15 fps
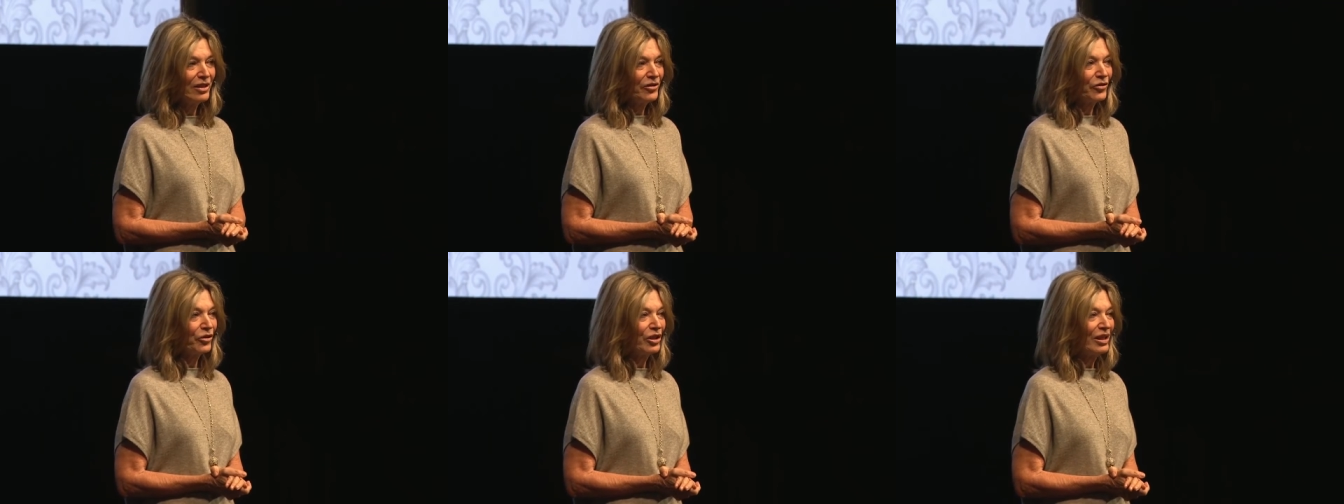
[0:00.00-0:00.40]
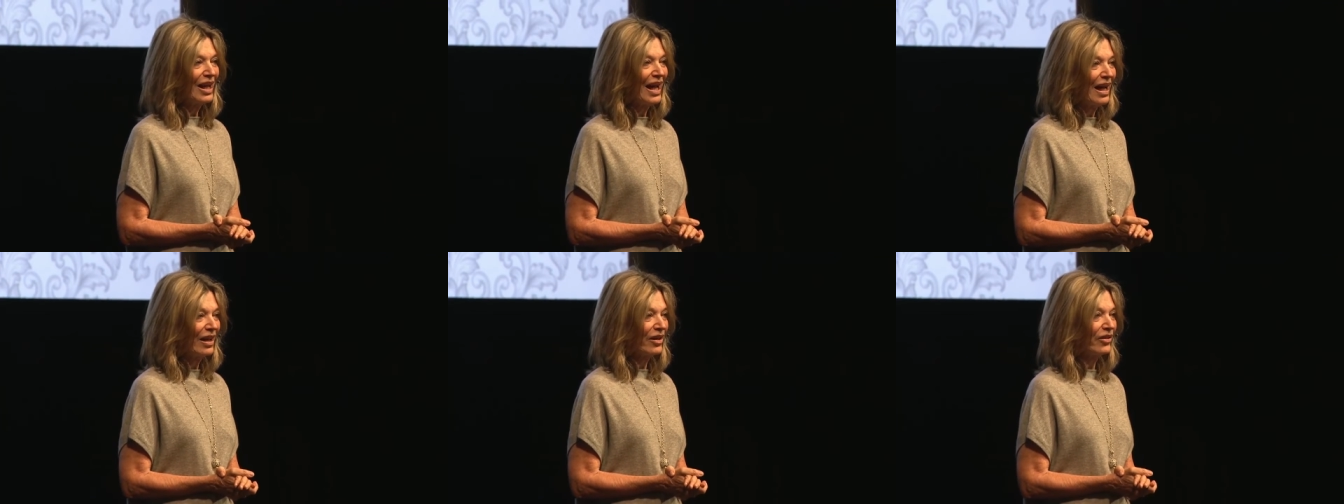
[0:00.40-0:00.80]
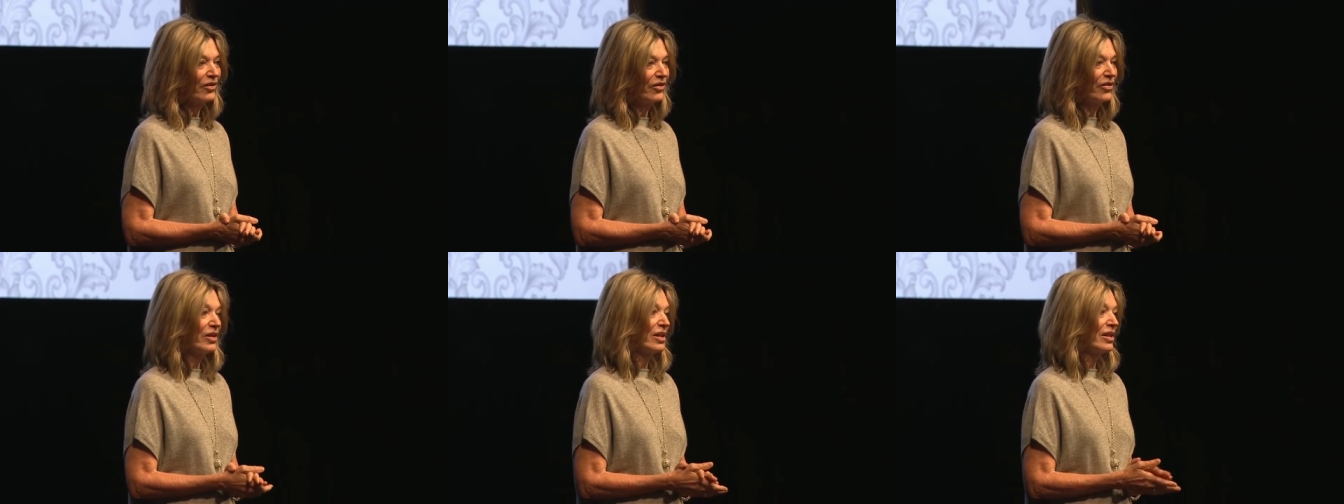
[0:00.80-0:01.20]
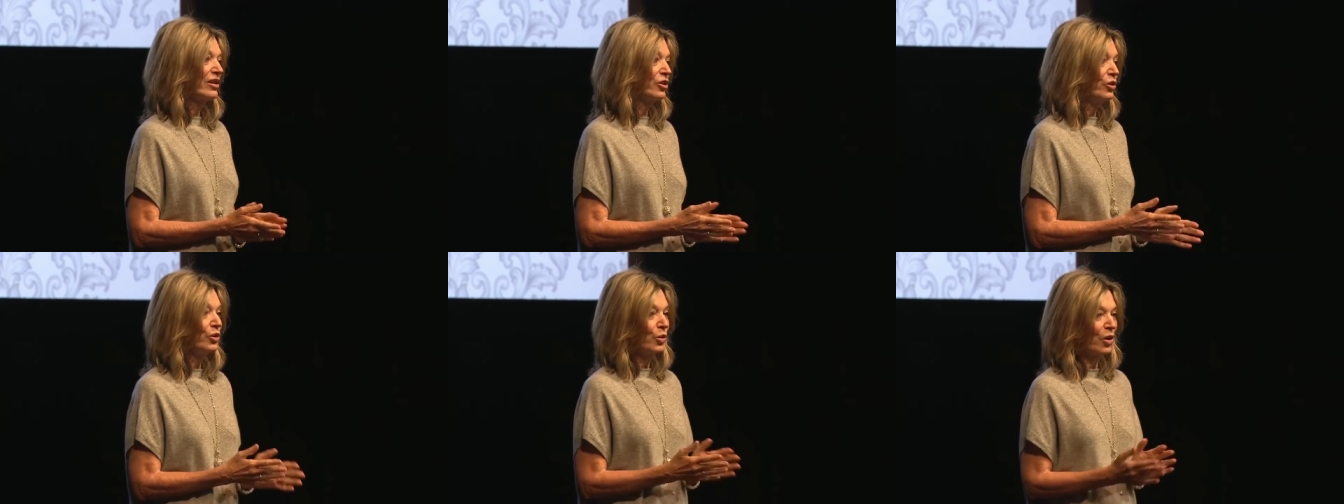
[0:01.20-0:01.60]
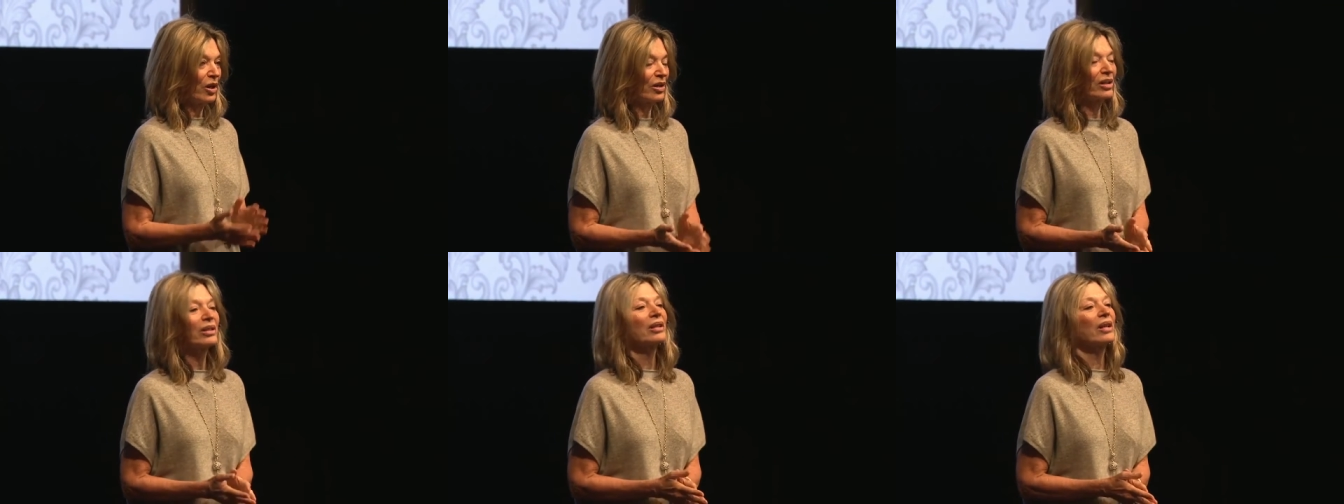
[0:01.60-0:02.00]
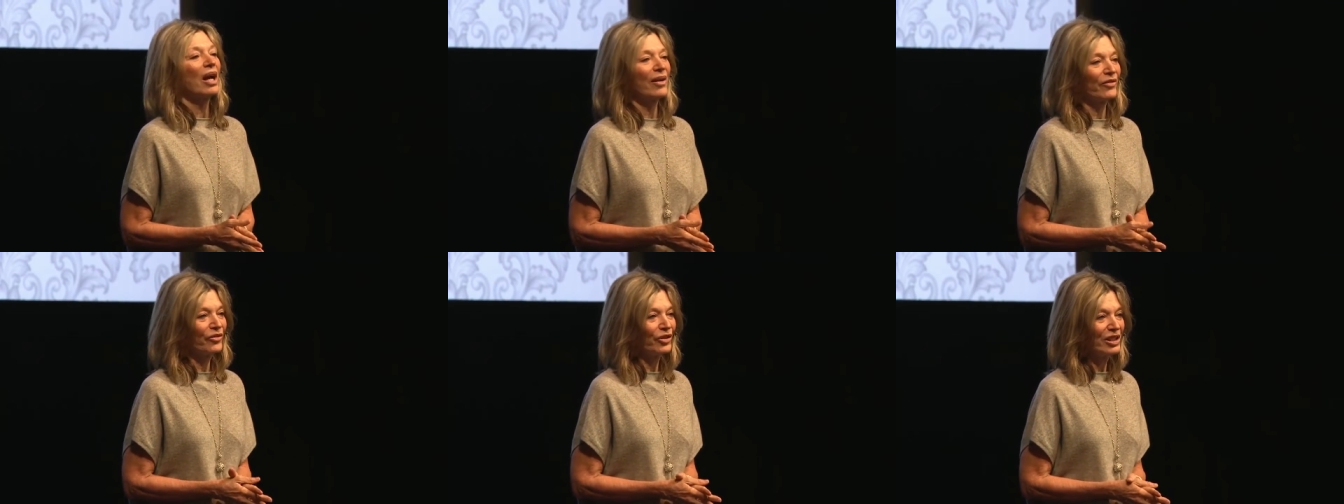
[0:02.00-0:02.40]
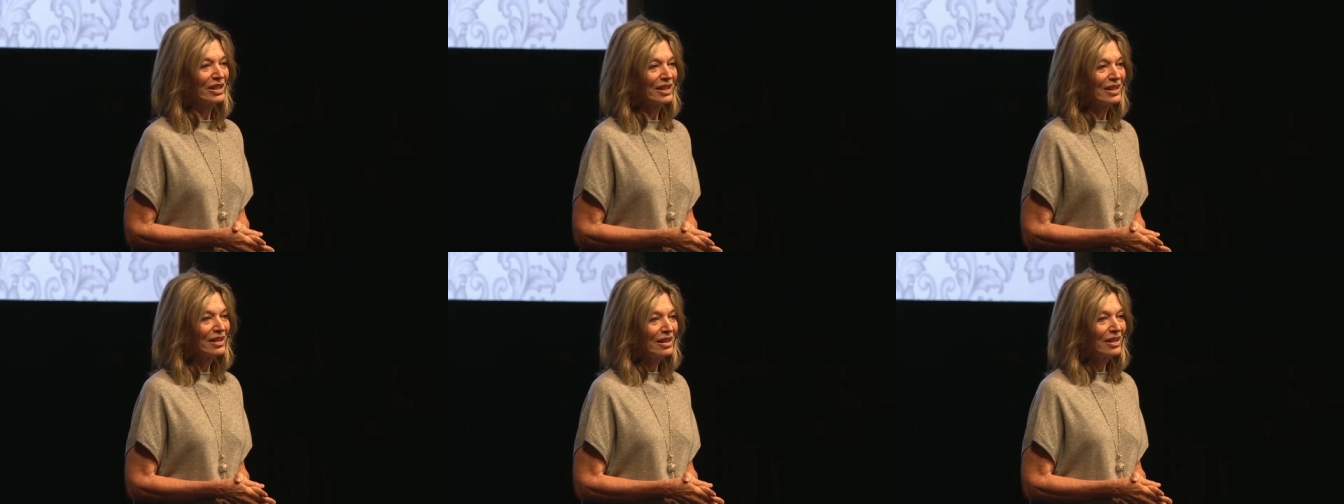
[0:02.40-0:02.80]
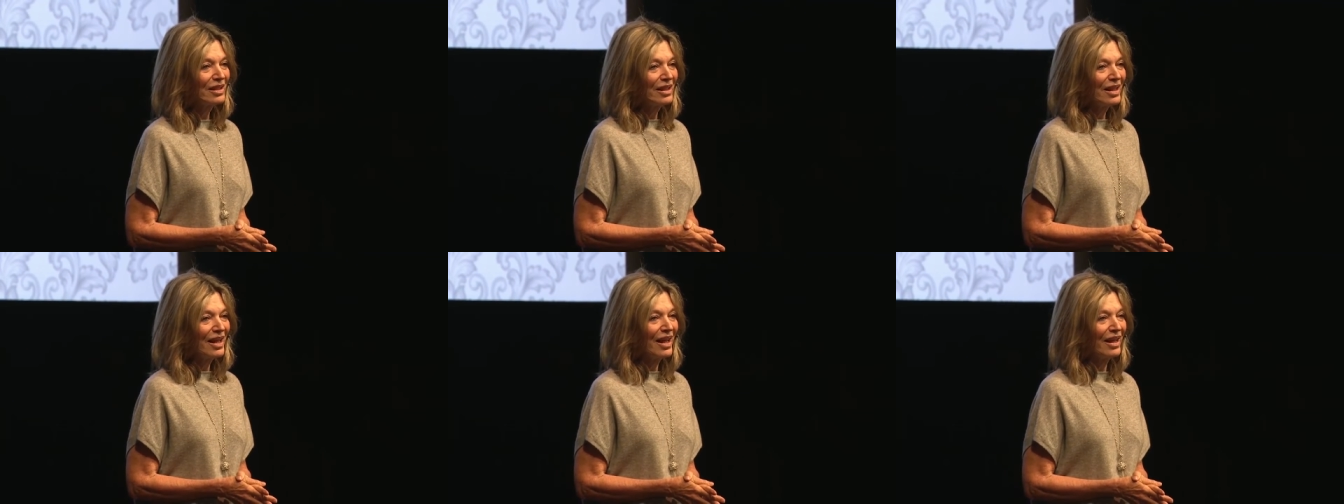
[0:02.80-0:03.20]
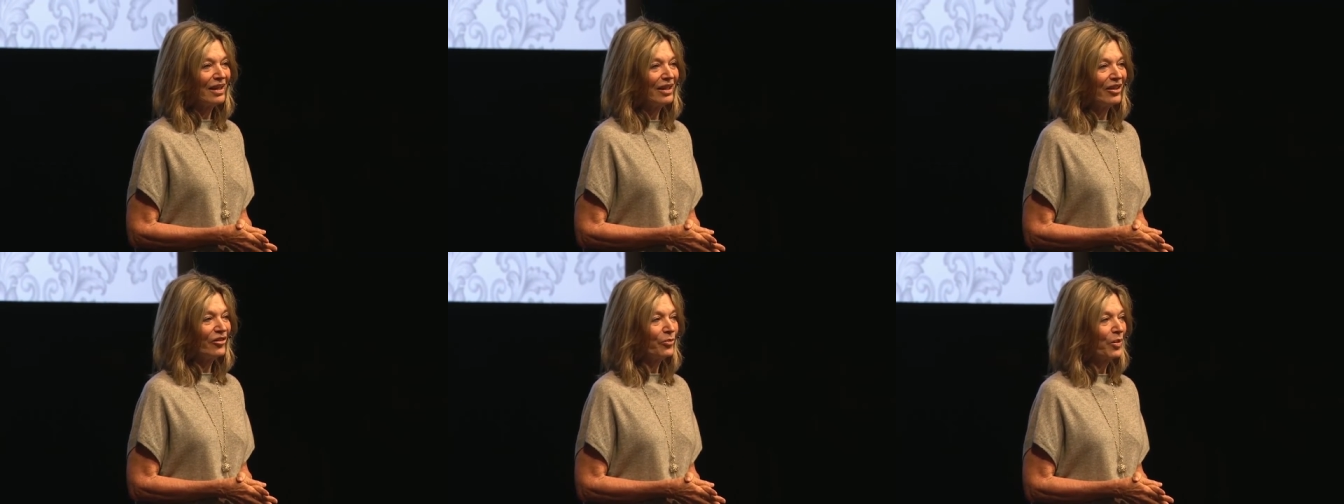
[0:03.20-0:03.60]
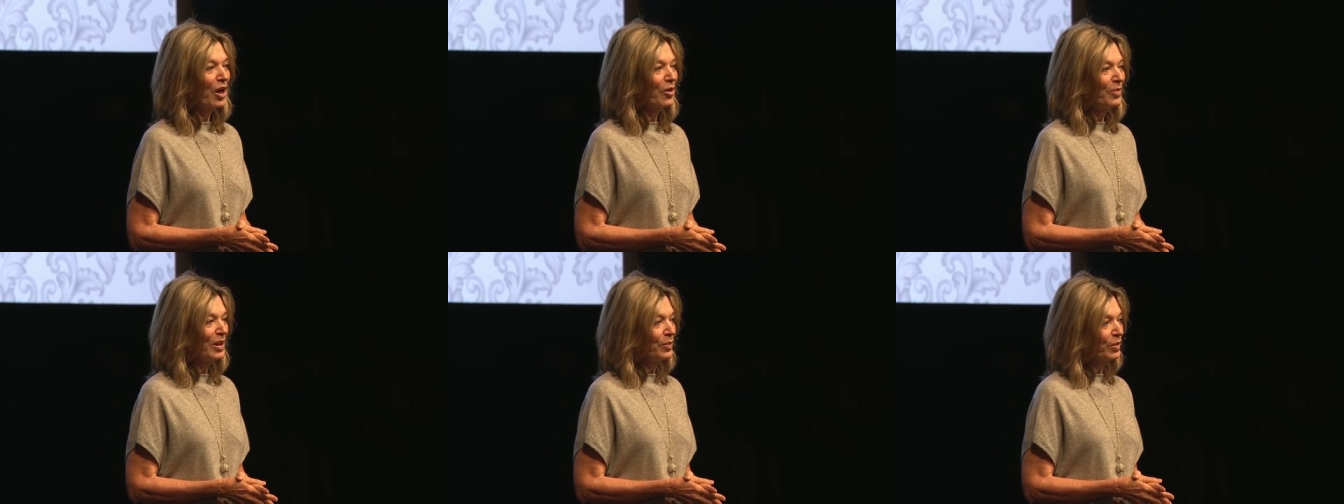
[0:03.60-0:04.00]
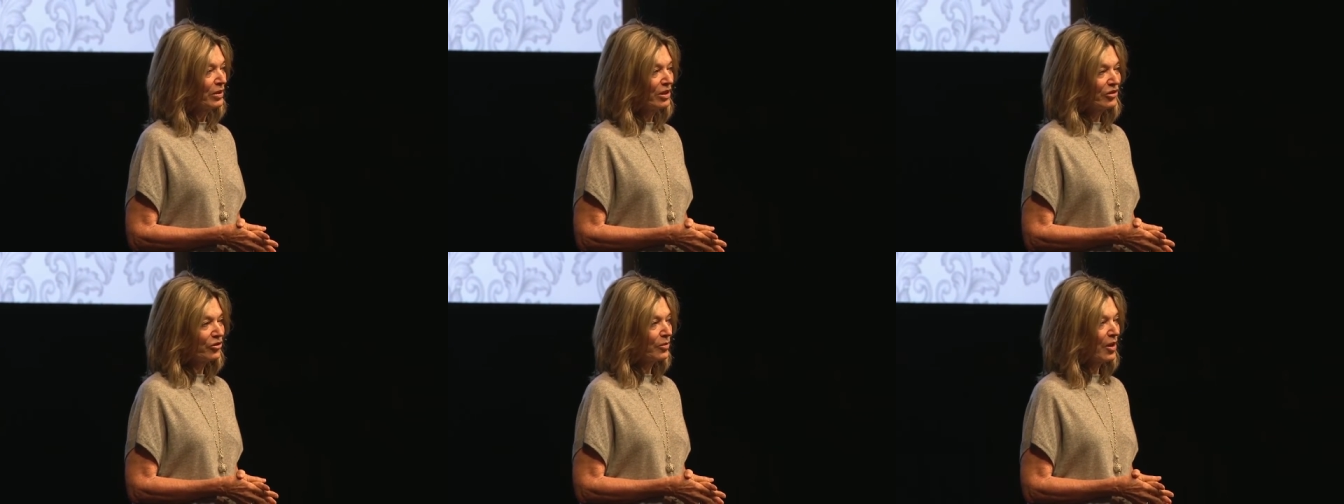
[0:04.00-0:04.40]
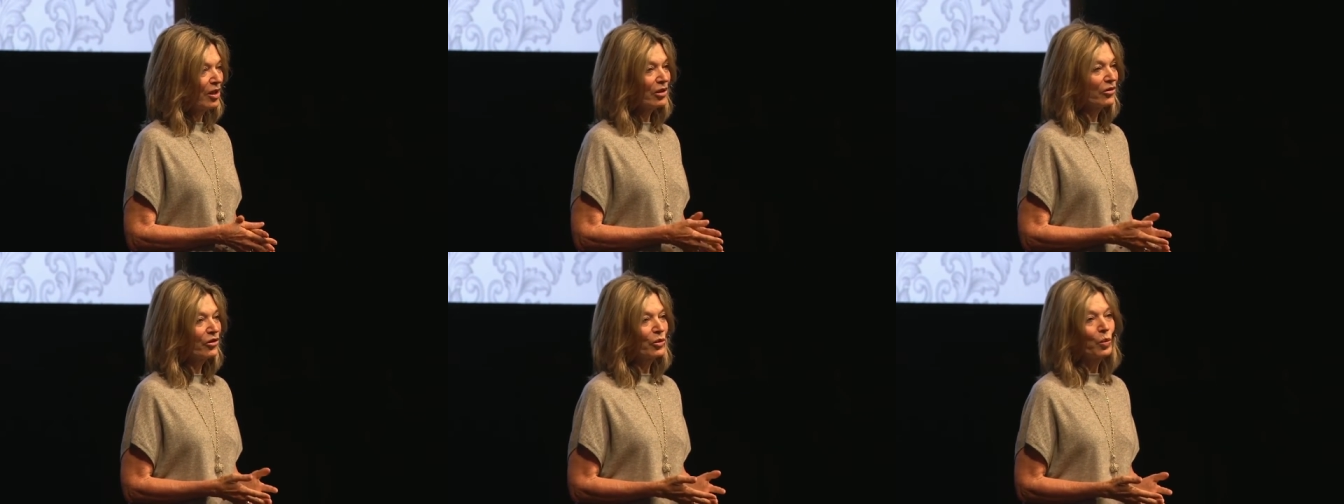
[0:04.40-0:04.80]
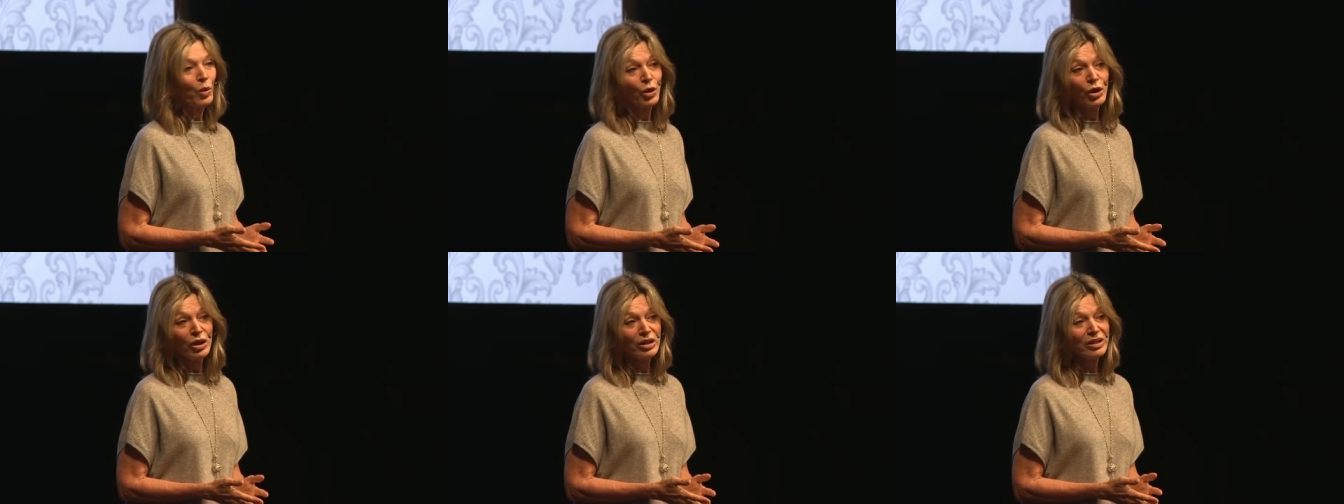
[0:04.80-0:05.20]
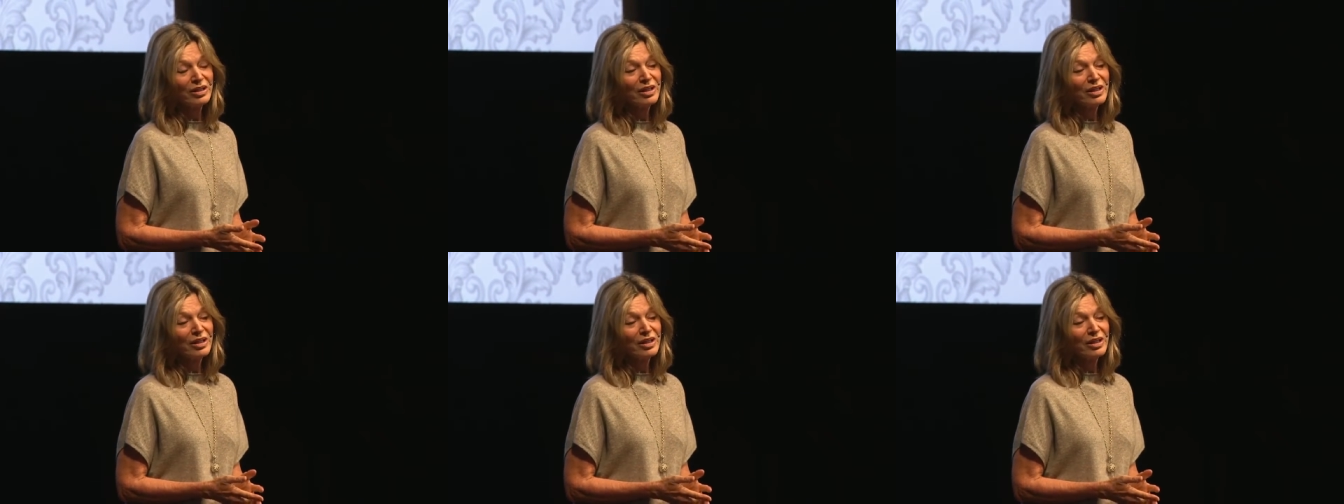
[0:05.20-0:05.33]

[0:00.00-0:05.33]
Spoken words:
for an out of New York conference and have brought people here from all over the world.